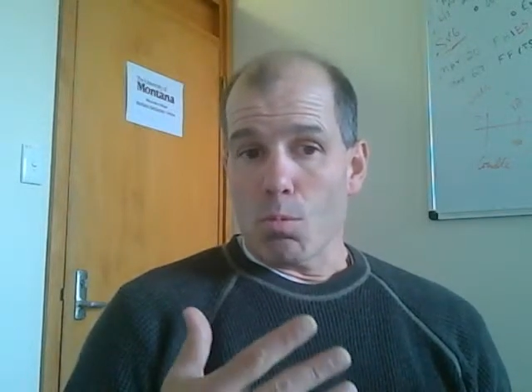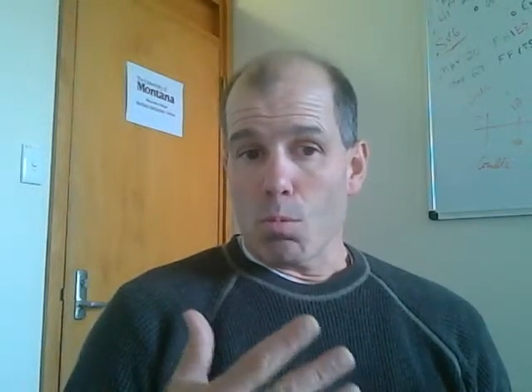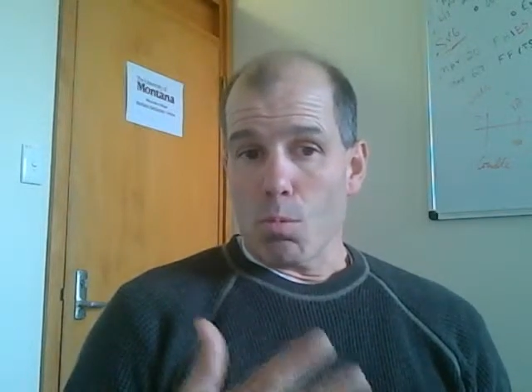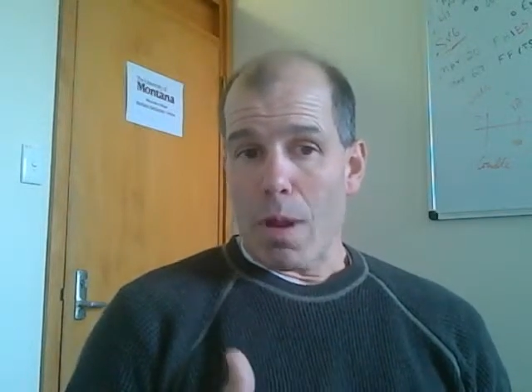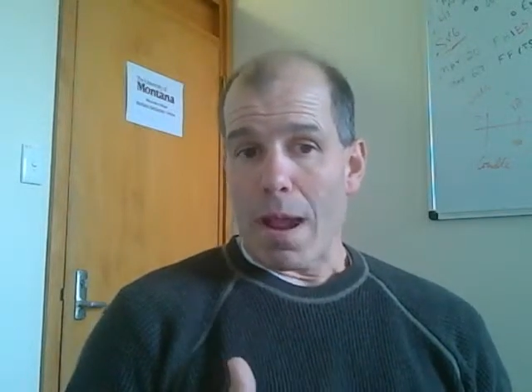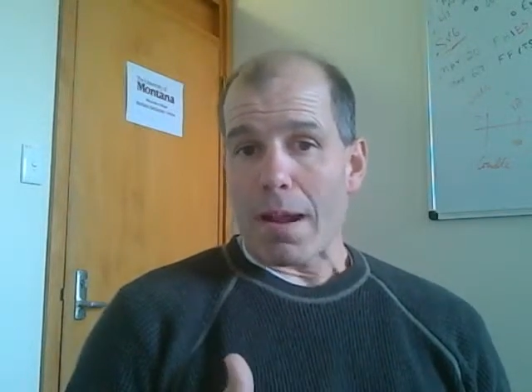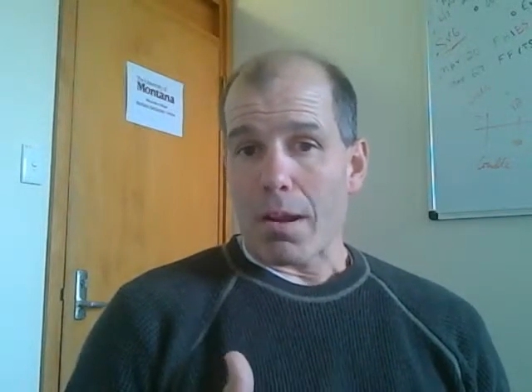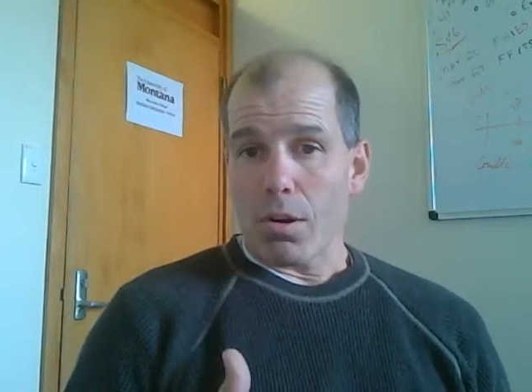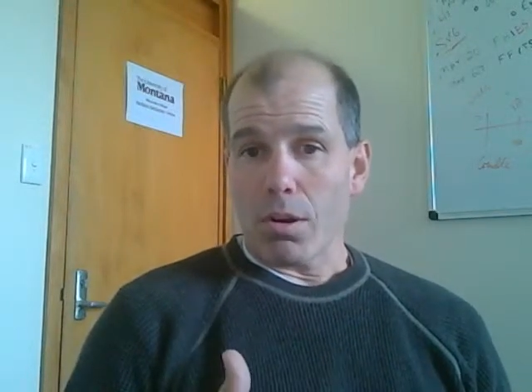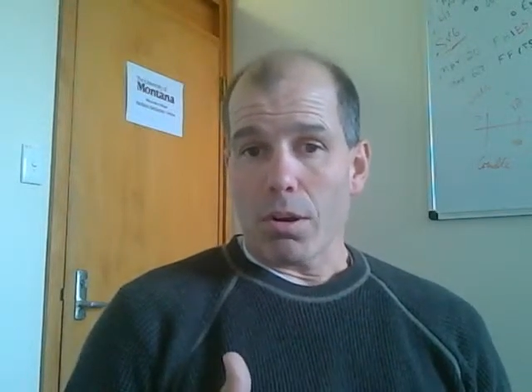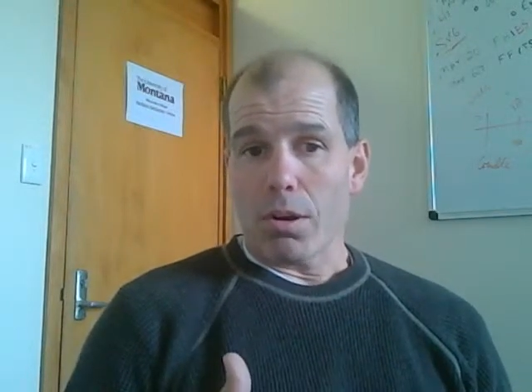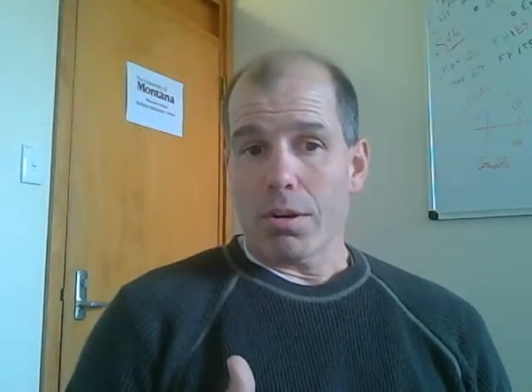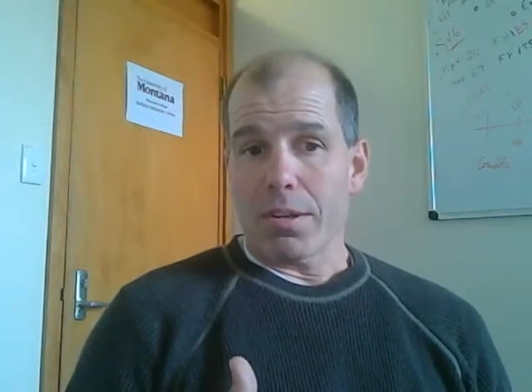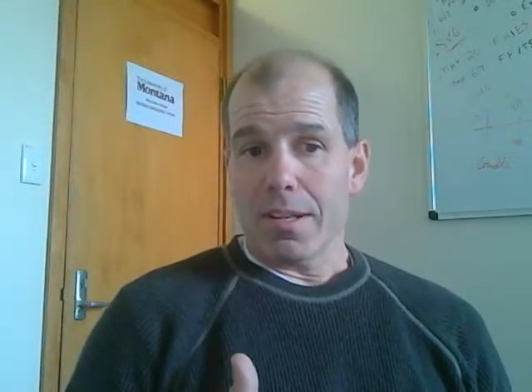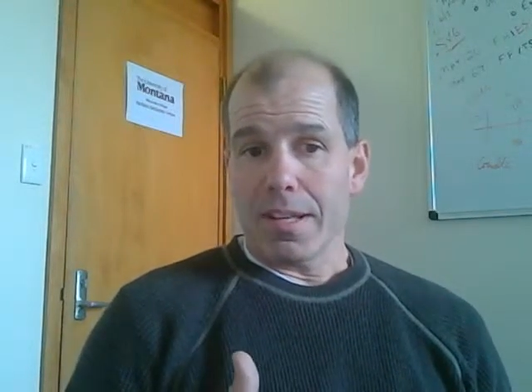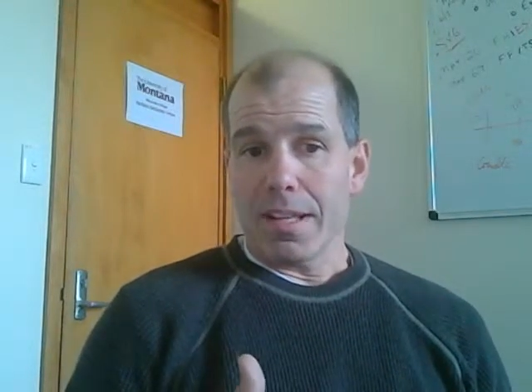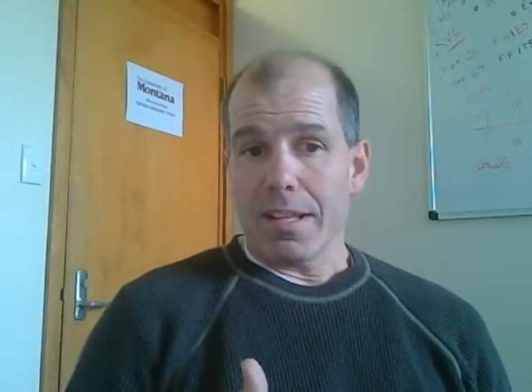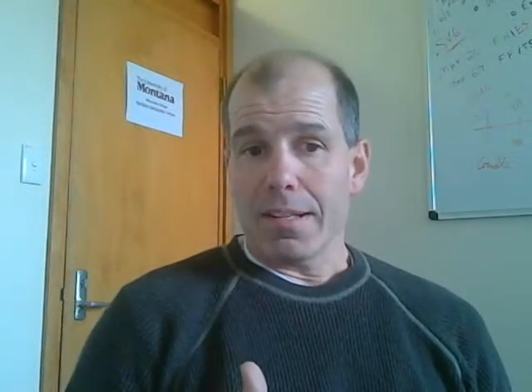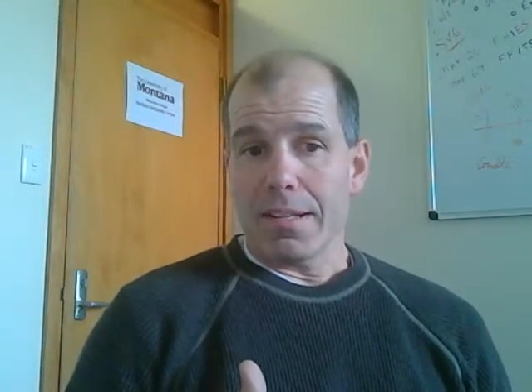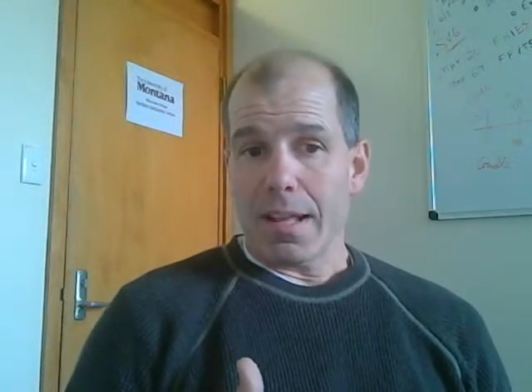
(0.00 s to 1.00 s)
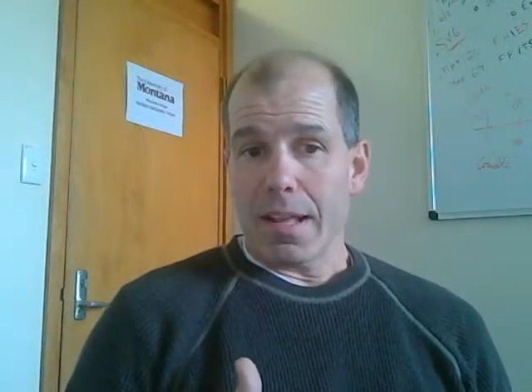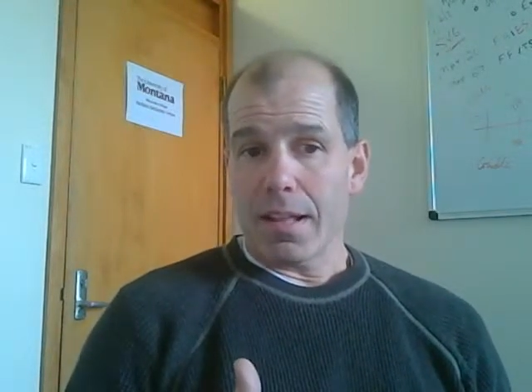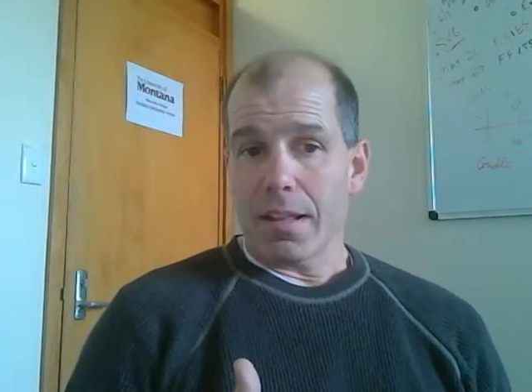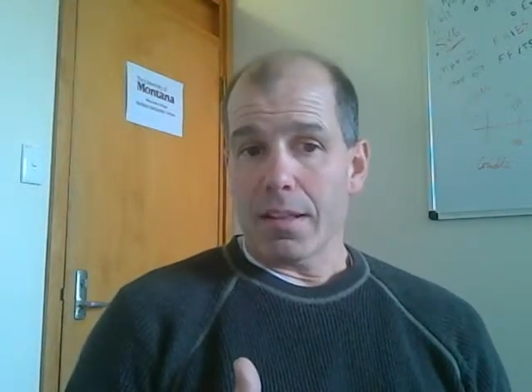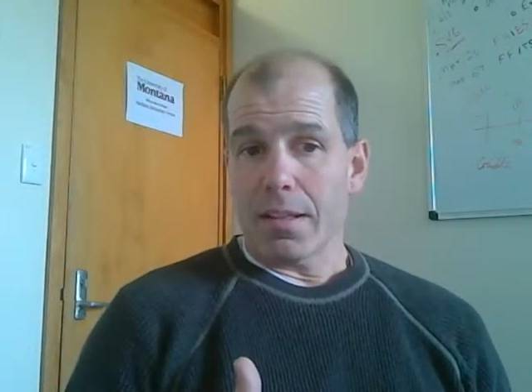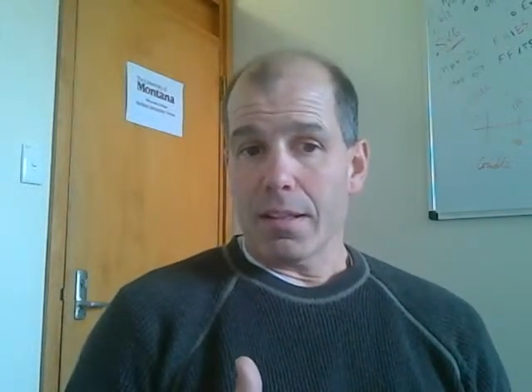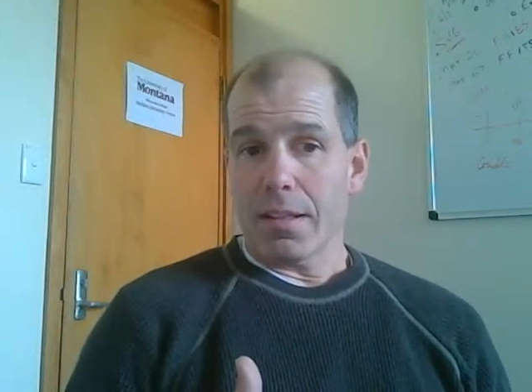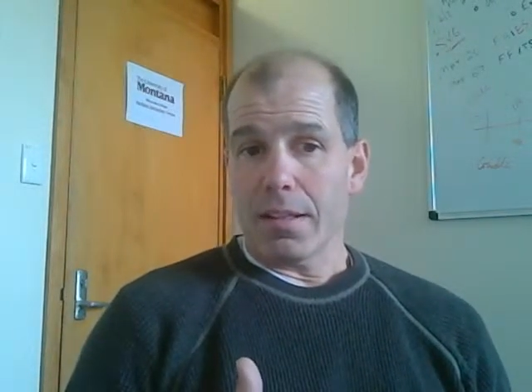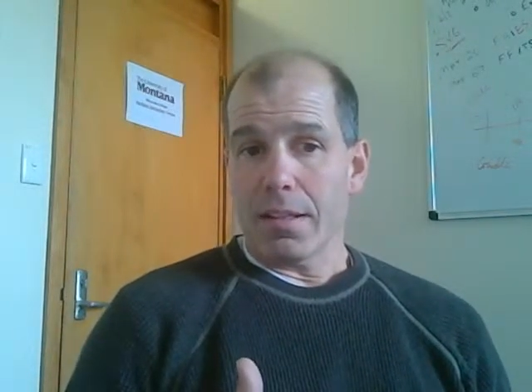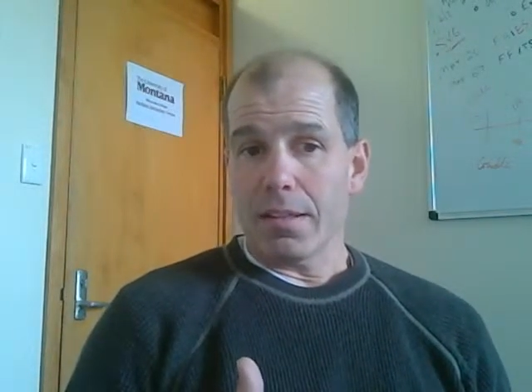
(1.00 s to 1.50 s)
record
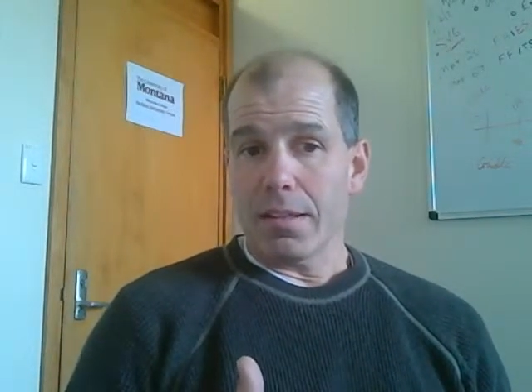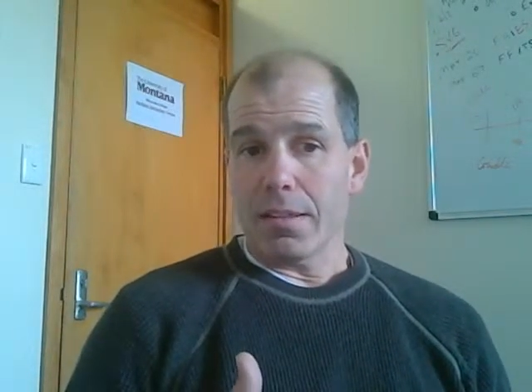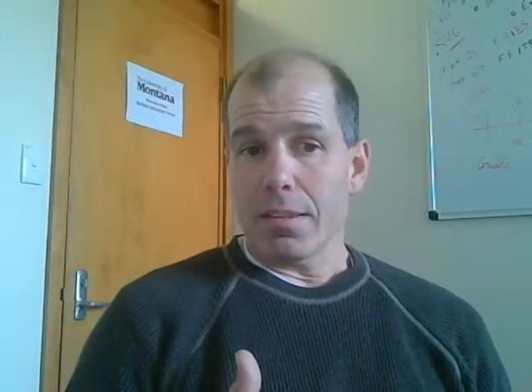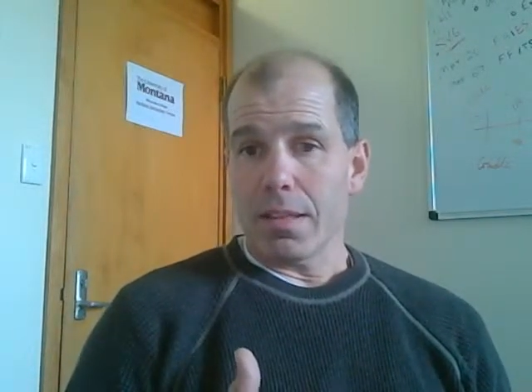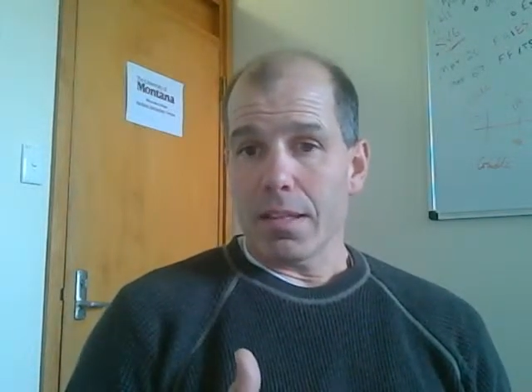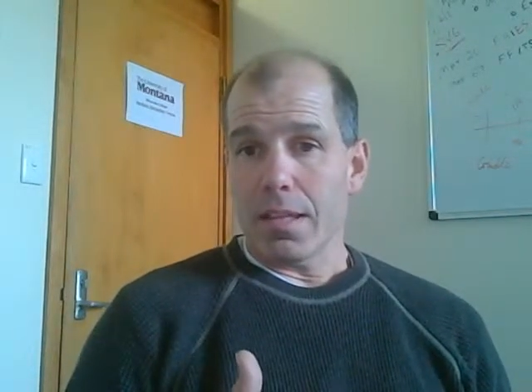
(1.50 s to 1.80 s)
detailing